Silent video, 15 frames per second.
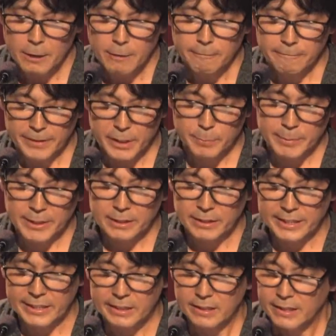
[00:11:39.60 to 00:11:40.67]

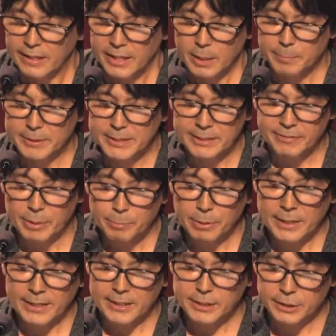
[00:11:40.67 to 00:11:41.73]
Fundamentally, the Pacific
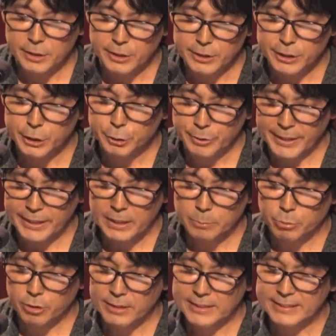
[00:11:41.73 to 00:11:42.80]
Plan asserts trade
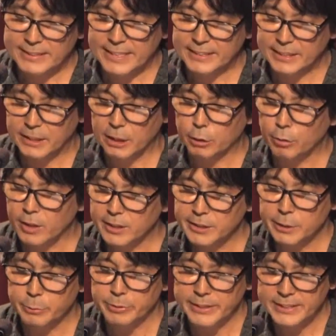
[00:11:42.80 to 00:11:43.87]
liberalization
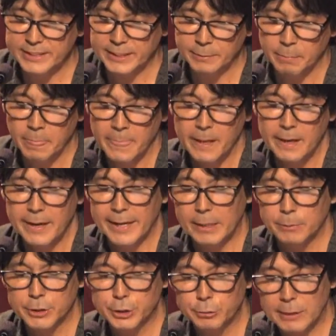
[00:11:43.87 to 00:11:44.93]
across the region, and
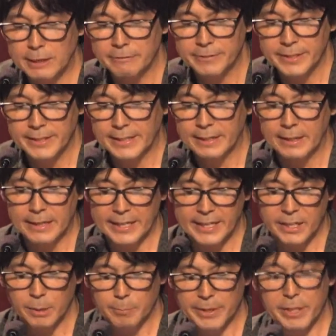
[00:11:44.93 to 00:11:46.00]
it was drafted and
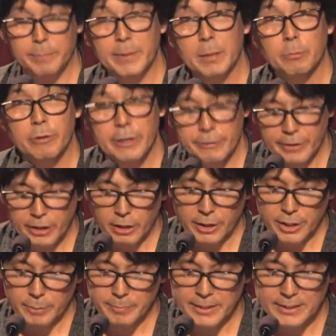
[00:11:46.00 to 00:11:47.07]
led by the big brother
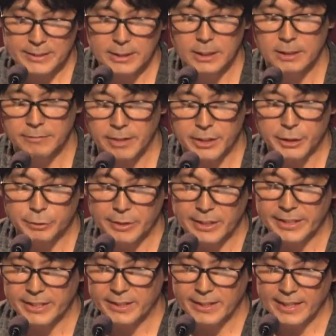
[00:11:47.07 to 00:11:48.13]
economies of
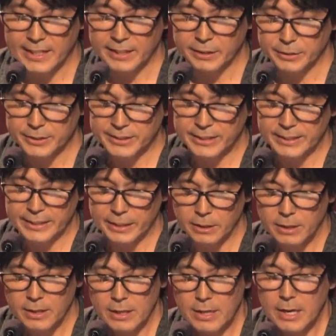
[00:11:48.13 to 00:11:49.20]
Australia and New Zealand.
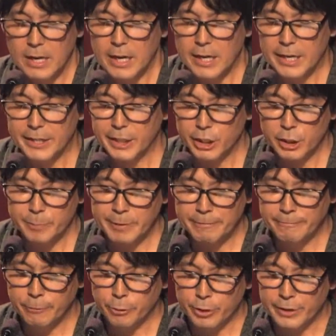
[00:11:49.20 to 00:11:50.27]
A year
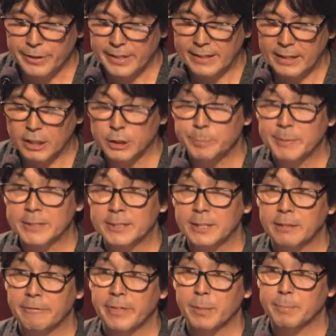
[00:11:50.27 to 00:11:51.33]
before the announcements
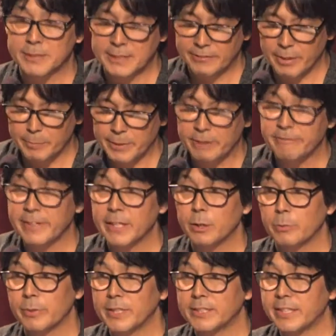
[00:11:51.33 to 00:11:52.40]
of the Pacific Pivot,
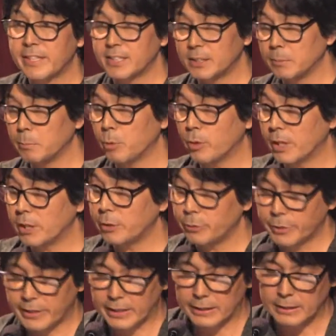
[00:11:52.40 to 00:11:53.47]
which this Moana
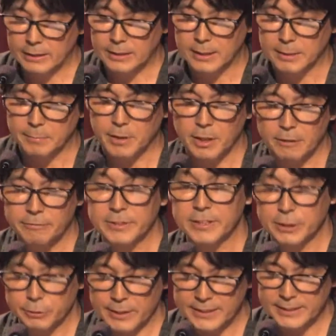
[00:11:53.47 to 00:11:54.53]
Nui
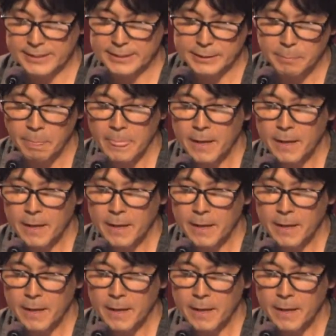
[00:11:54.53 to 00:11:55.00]
conference addresses,